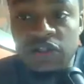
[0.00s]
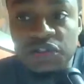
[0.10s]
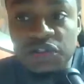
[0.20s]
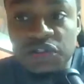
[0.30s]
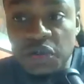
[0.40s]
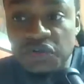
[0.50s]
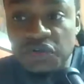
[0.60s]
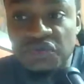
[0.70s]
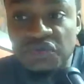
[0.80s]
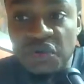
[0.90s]
when we talk
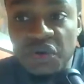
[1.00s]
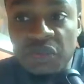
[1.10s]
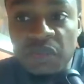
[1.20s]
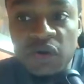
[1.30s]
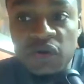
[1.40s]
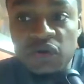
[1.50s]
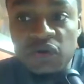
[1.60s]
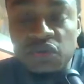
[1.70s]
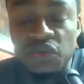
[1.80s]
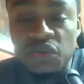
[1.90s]
about George Floyd
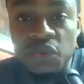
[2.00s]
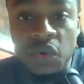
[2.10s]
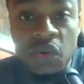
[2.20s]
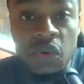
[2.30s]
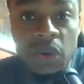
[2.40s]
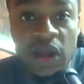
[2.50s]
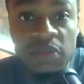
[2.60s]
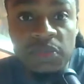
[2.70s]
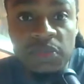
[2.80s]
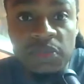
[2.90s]
murdered through, right?
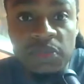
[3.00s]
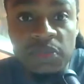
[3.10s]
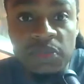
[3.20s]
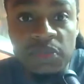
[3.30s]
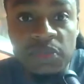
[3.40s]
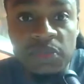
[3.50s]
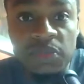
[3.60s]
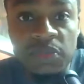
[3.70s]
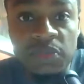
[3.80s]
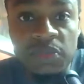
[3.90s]

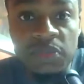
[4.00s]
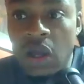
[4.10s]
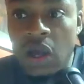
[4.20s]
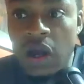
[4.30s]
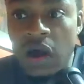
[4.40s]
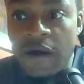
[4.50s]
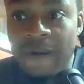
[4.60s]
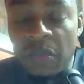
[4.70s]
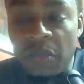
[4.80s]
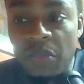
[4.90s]
Because
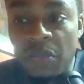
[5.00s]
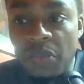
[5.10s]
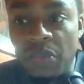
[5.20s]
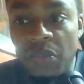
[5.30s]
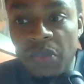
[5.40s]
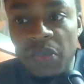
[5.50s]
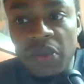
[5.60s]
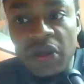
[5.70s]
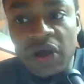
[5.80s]
um,